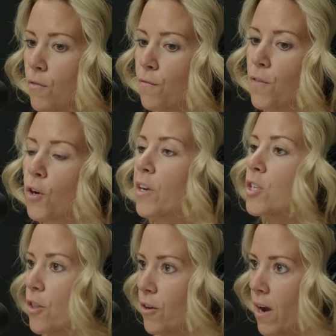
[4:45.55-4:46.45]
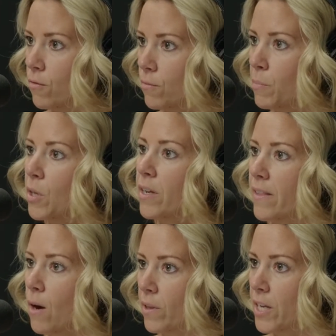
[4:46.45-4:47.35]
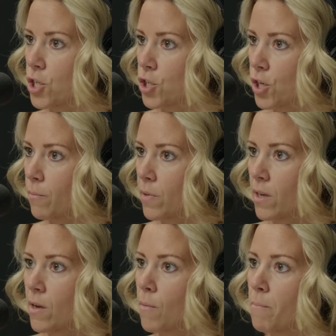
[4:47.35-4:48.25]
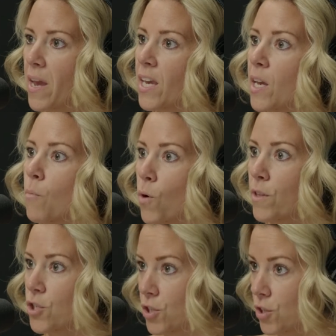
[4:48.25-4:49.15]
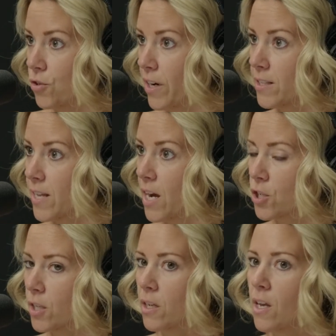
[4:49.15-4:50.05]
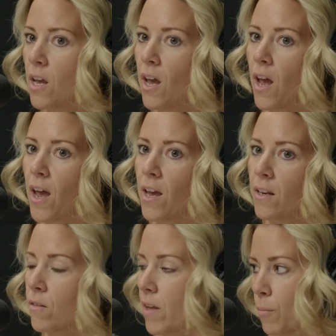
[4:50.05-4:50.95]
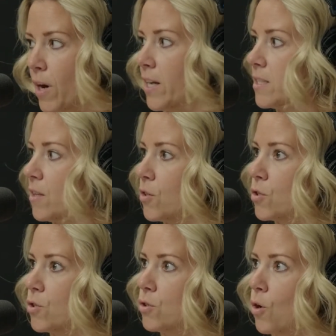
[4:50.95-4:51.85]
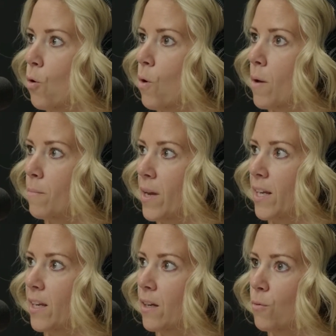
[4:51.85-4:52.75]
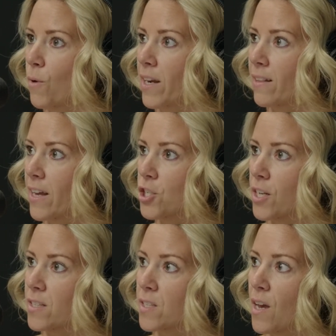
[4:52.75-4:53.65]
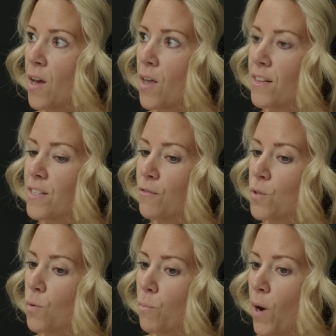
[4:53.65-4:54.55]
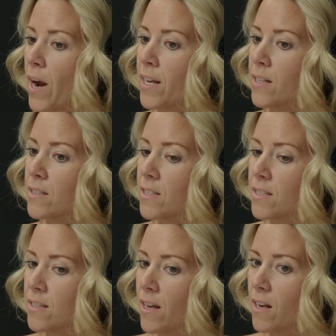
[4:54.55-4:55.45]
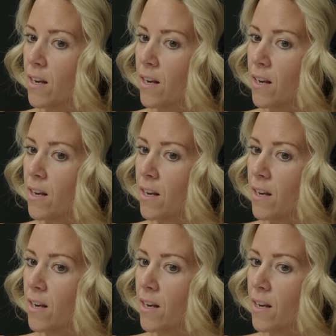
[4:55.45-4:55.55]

figuring each other out, building that relationship making it more than just a transaction. And like Brian said, there's so many regulations. The difference with Brian's is that